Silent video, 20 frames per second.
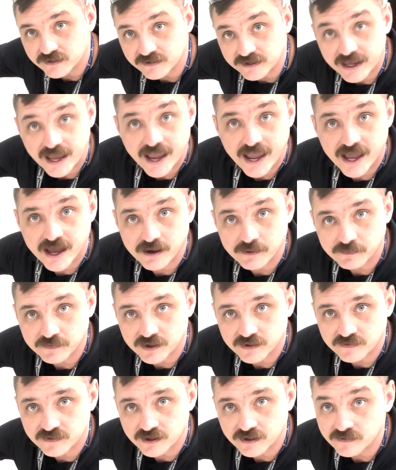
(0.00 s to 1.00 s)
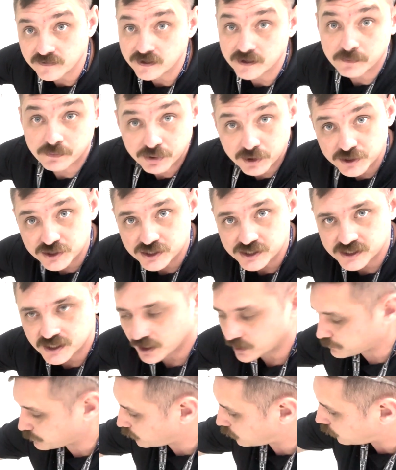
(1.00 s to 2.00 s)
the cam that then pushes
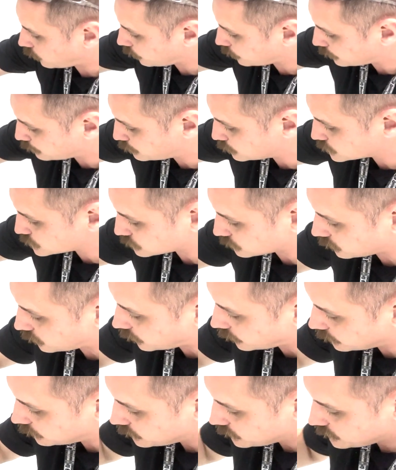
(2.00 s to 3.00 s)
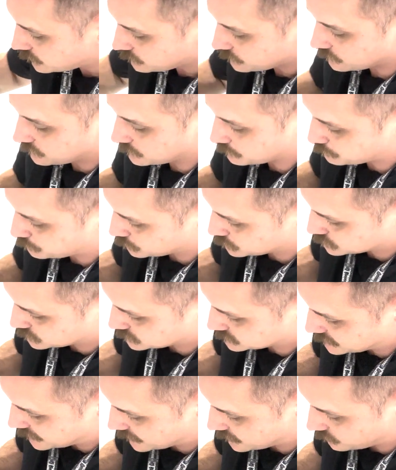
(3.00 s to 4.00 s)
up on the push rod, that then pushes
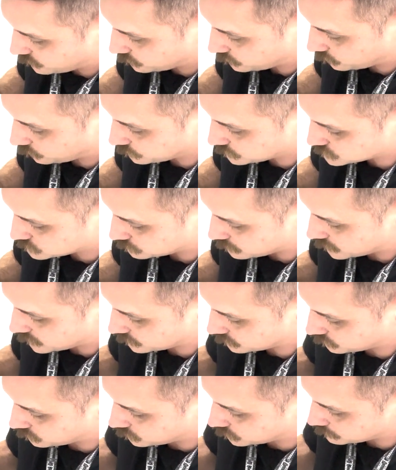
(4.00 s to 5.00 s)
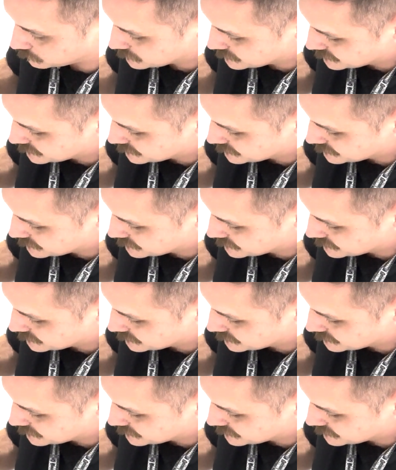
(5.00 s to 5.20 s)
down on this rocker arm,